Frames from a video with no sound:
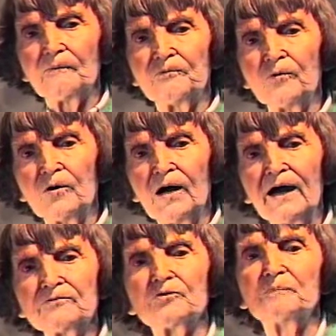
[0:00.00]

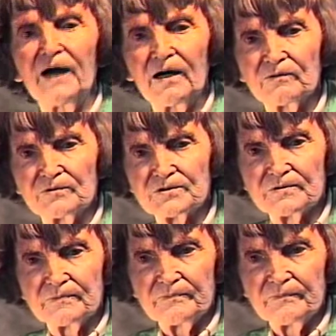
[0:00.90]
400 pounds
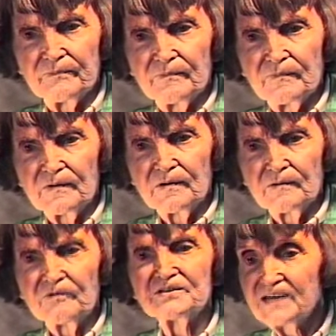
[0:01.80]

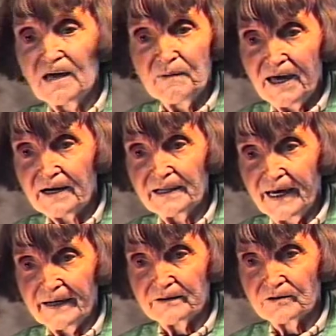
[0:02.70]
for same acre
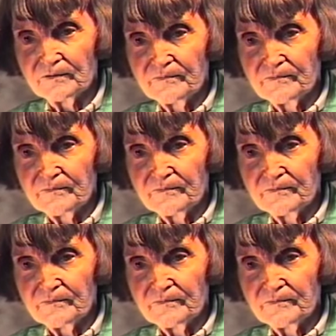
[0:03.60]
land.